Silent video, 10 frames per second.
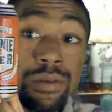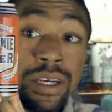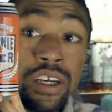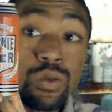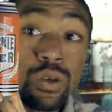
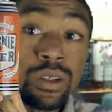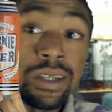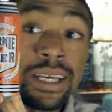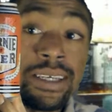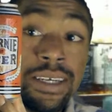Here's what it looks
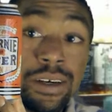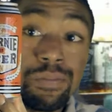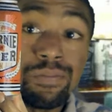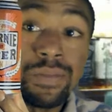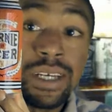like here.
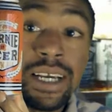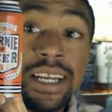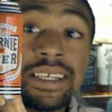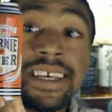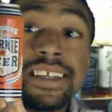
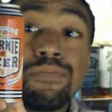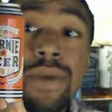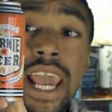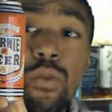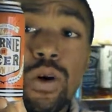And it says
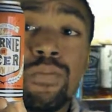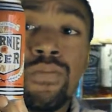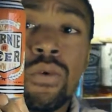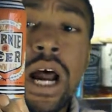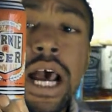made with
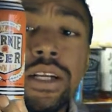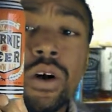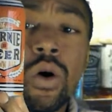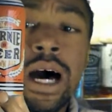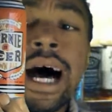pride in
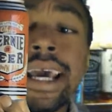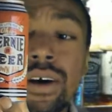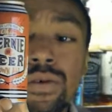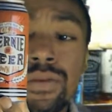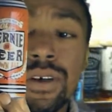Ohio,